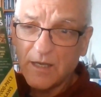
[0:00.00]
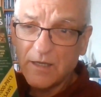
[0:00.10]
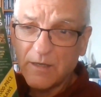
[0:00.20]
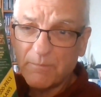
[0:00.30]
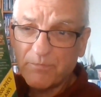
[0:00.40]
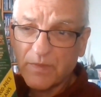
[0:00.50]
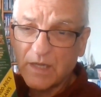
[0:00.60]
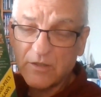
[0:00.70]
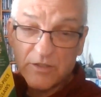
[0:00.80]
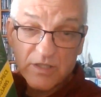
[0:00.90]
Um,
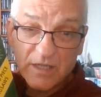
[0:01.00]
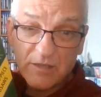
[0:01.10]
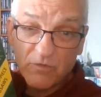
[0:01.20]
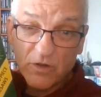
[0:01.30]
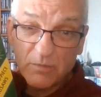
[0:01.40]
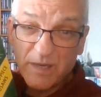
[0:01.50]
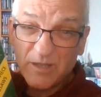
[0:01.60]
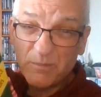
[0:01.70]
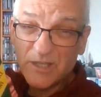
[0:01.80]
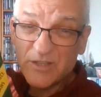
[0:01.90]
I'm going to send it via
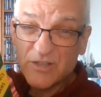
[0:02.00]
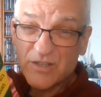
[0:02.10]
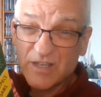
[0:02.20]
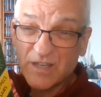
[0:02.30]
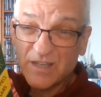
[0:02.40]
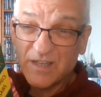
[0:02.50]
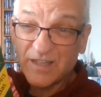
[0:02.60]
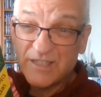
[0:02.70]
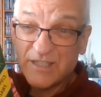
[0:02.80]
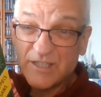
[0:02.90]
mail because uh,
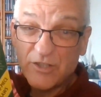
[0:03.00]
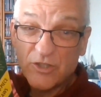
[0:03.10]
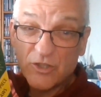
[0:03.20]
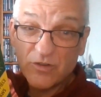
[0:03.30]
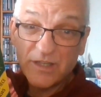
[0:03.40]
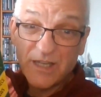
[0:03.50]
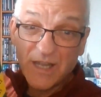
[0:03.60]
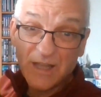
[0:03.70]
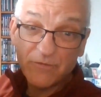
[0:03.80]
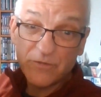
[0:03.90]
I did try
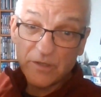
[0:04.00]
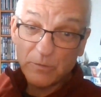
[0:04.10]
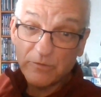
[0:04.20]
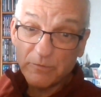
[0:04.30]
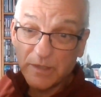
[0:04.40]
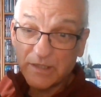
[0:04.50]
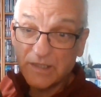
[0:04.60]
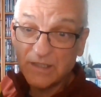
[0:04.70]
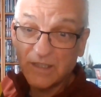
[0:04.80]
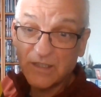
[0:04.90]
Evri with
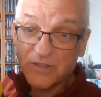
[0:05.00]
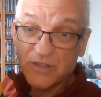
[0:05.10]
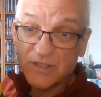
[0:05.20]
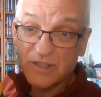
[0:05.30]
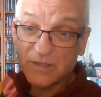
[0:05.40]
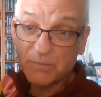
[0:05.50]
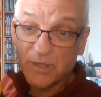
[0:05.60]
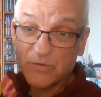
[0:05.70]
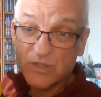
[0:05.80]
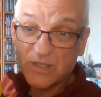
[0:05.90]
my last uh,
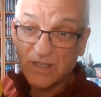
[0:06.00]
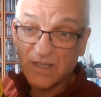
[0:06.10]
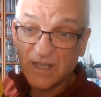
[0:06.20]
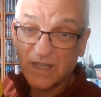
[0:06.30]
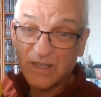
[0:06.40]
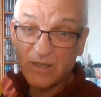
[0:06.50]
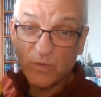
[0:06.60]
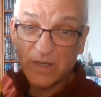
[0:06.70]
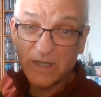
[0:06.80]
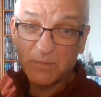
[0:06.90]
posting and it
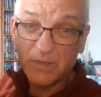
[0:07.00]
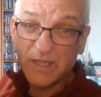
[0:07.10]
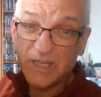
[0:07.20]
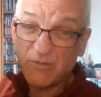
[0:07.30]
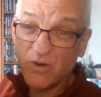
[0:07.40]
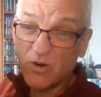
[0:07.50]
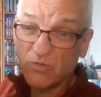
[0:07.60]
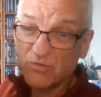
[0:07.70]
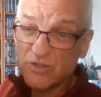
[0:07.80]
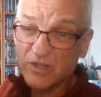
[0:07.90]
went completely
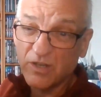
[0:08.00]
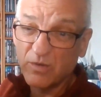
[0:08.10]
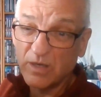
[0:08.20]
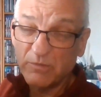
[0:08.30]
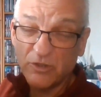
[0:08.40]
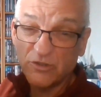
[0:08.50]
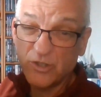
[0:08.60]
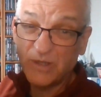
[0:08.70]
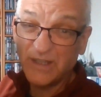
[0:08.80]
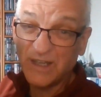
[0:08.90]
wrong. So I'm not
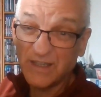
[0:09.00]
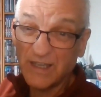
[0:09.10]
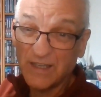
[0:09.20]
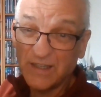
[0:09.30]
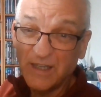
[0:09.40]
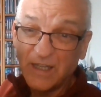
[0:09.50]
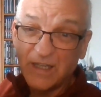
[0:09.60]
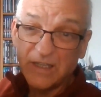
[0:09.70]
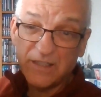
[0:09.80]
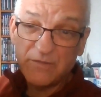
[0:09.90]
doing that again.
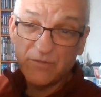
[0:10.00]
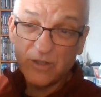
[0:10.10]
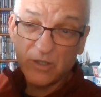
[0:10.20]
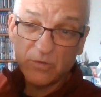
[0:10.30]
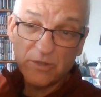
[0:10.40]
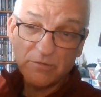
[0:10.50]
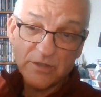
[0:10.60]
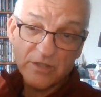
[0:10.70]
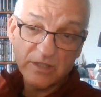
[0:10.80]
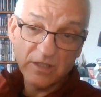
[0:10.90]
And even though there
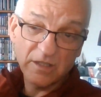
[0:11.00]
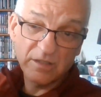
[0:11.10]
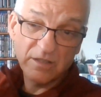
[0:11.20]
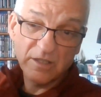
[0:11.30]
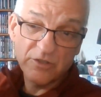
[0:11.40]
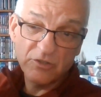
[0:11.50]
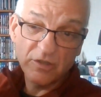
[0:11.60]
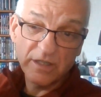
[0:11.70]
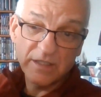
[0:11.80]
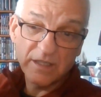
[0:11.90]
is a, a
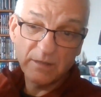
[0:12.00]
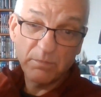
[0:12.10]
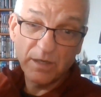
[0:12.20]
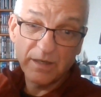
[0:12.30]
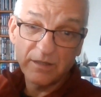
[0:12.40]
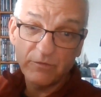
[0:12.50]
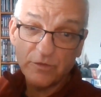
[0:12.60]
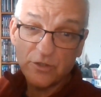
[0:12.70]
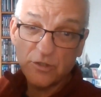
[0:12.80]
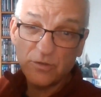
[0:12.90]
strike day planned
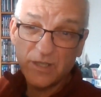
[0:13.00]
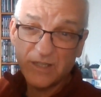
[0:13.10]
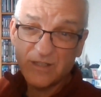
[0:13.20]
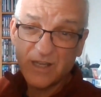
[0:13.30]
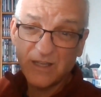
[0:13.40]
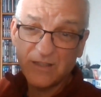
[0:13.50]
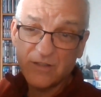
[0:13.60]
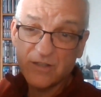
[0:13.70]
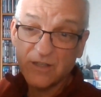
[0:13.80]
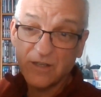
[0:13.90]
for two days
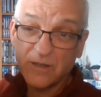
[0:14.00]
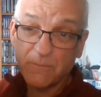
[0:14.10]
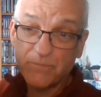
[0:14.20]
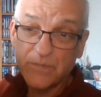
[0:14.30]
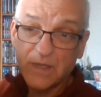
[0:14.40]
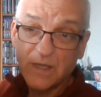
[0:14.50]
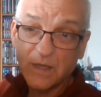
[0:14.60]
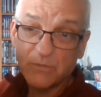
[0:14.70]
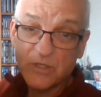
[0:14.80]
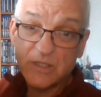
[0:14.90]
hence, um,
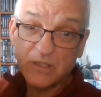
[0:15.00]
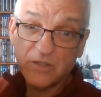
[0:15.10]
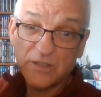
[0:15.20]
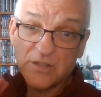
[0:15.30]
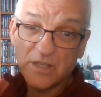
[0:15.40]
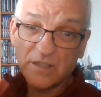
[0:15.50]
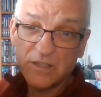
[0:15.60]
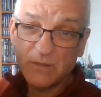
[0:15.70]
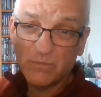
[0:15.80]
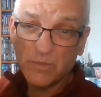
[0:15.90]
I'm still going to
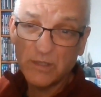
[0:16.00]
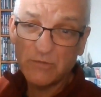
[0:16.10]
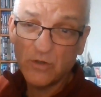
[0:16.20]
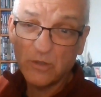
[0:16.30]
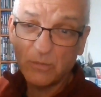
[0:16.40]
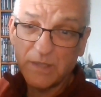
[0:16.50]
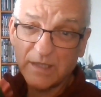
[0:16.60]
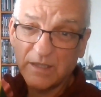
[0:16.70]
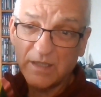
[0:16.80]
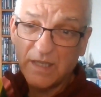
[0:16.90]
send it by Royal
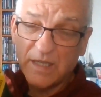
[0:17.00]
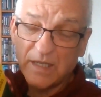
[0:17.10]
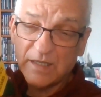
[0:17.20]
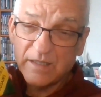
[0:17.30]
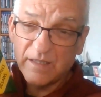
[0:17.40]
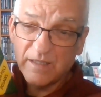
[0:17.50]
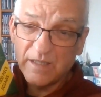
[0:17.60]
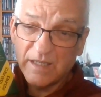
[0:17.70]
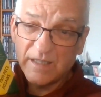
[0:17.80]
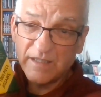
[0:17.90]
Mail.
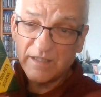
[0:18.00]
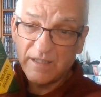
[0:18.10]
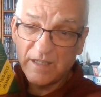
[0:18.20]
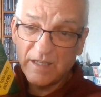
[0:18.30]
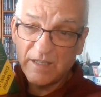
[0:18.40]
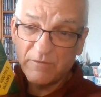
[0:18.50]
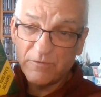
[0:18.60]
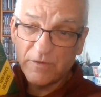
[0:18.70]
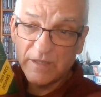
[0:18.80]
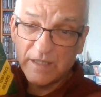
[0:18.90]
Uh, and if
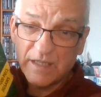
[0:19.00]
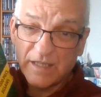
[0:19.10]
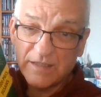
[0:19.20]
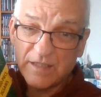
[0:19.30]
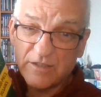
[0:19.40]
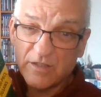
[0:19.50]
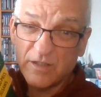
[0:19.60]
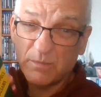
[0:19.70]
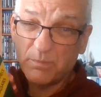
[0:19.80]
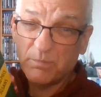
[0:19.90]
I get it to
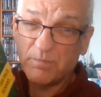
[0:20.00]
the